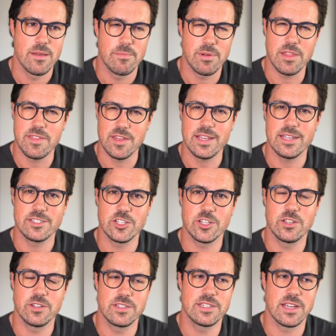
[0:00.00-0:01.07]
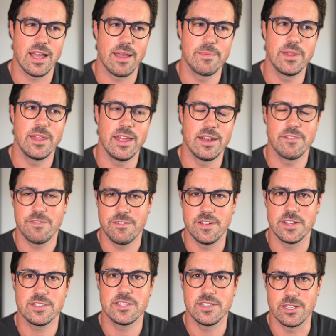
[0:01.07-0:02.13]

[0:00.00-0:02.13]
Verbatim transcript: but I think it's a good time and it fits